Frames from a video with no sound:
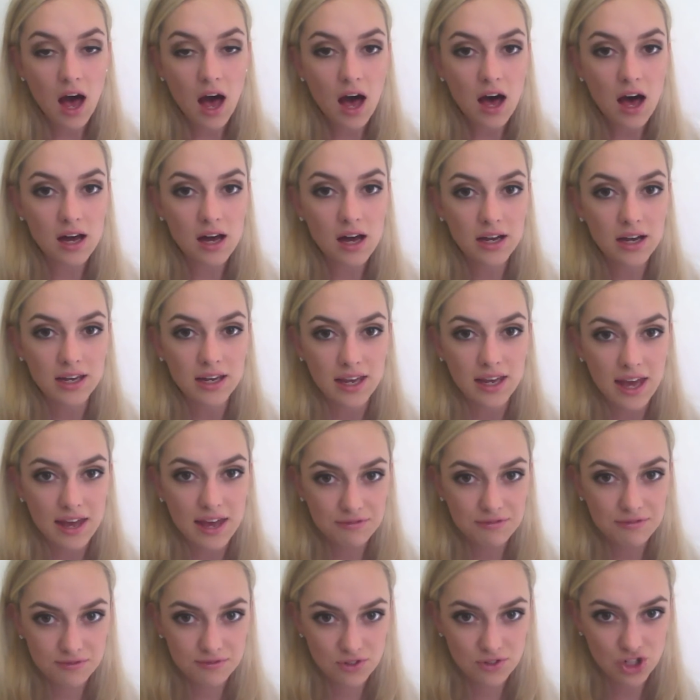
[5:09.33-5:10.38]
I
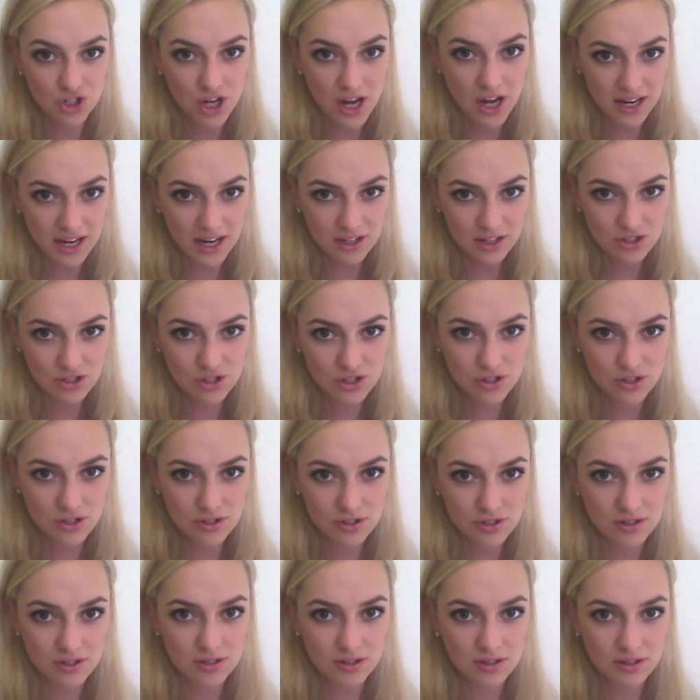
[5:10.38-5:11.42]
have changed
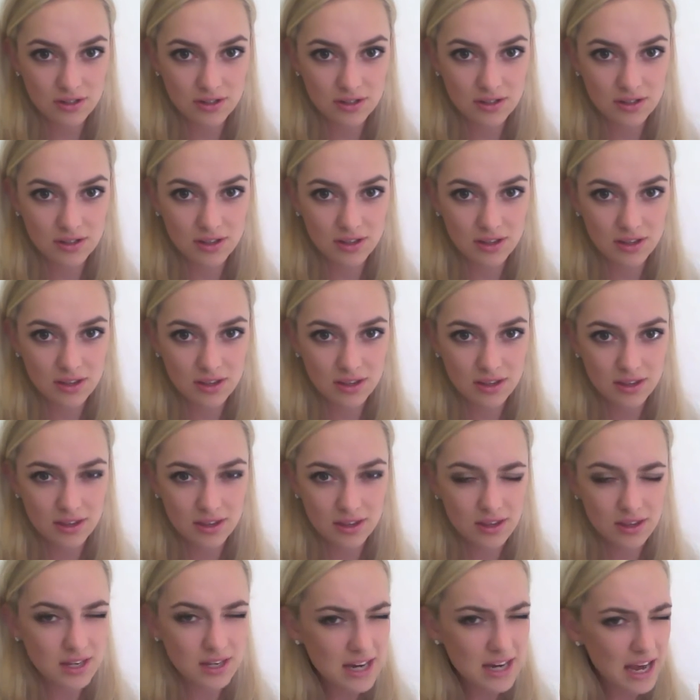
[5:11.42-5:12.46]

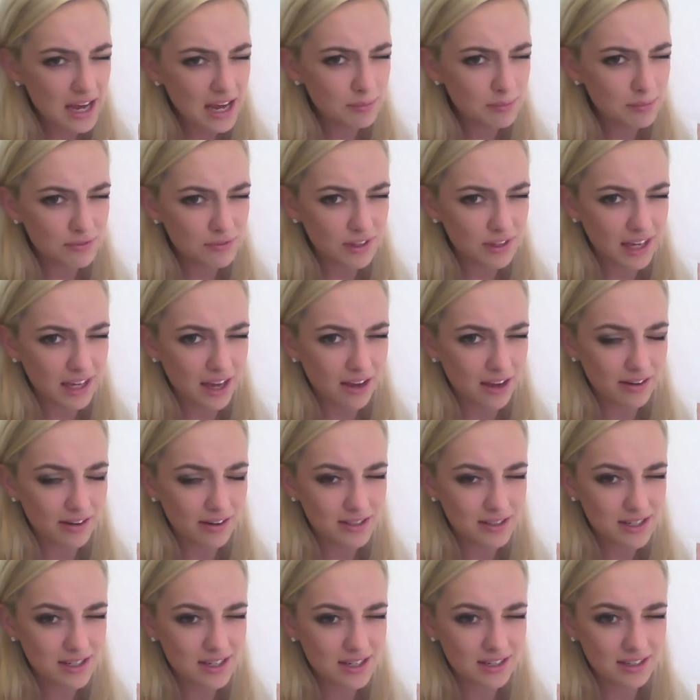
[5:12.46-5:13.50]
the name of the
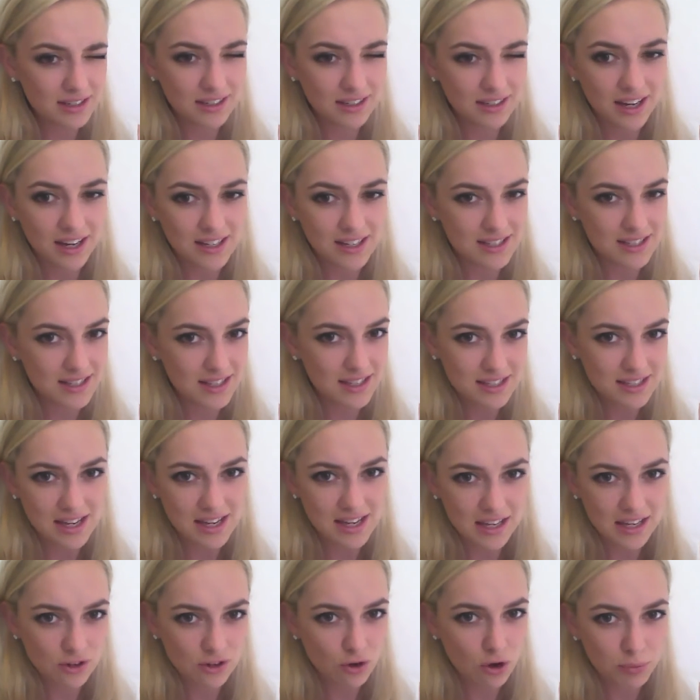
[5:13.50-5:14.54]
character in case there's
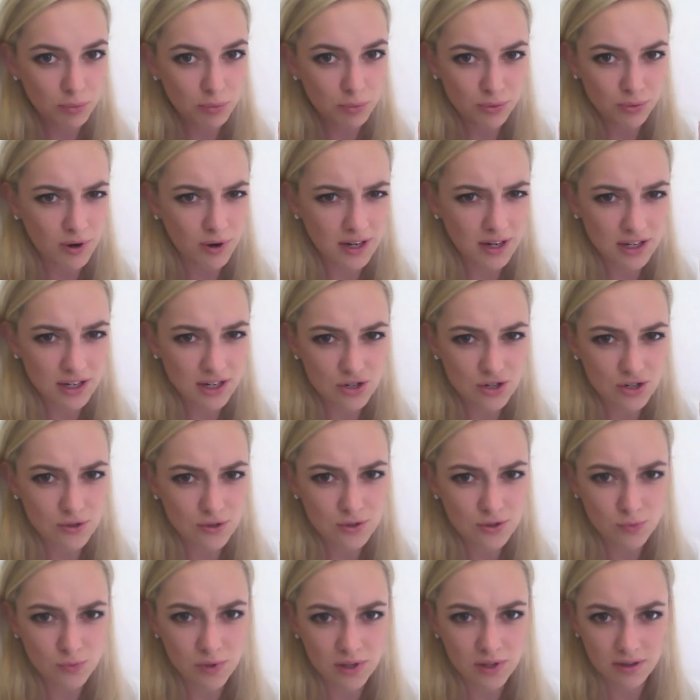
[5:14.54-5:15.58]
any copyright
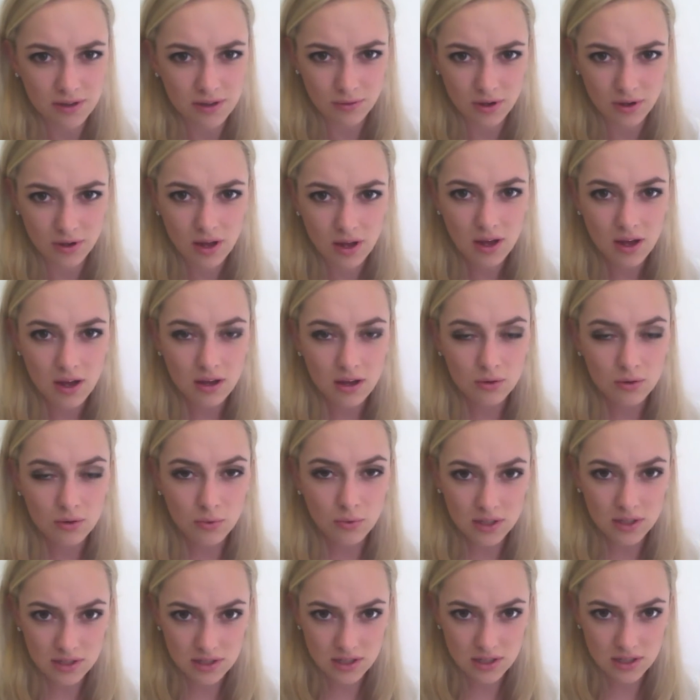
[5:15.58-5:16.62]
issues with
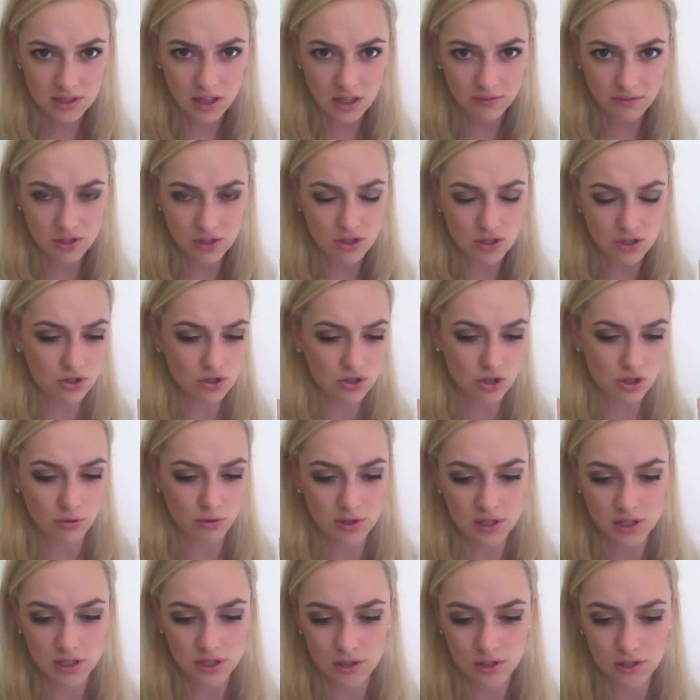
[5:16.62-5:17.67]
what television show
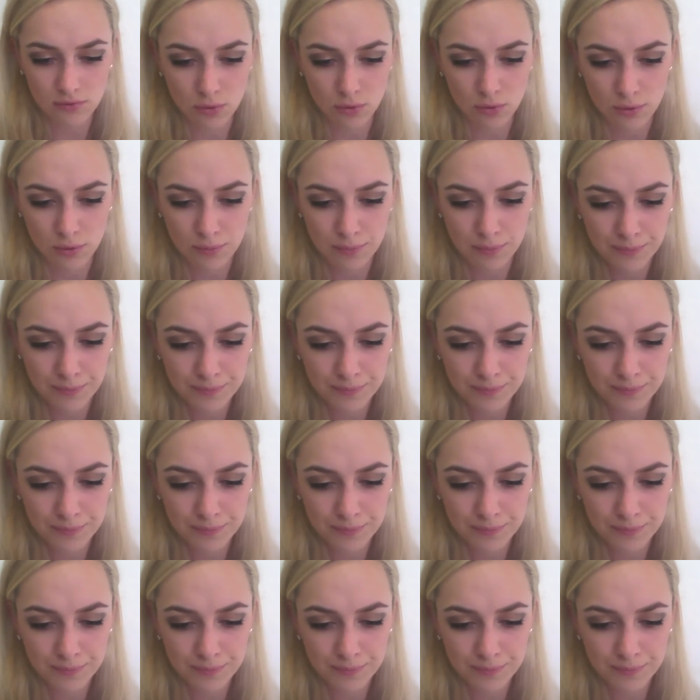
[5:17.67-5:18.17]
this is for.